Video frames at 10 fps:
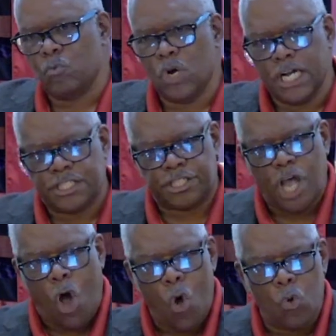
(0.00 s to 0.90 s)
would
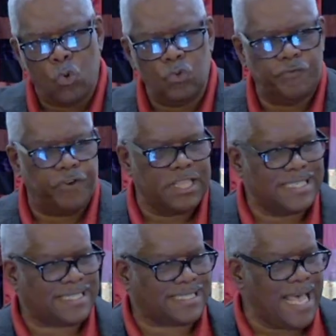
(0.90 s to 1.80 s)
atone for the
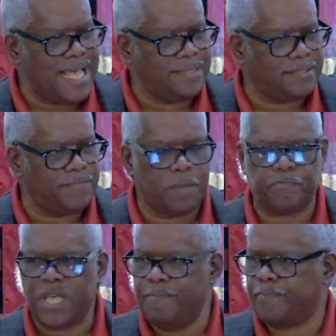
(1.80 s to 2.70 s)
sins of the
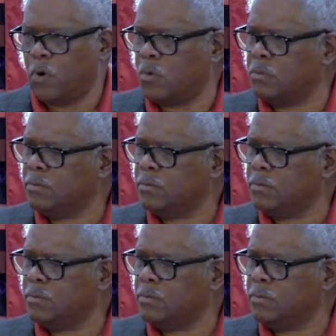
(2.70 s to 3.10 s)
people.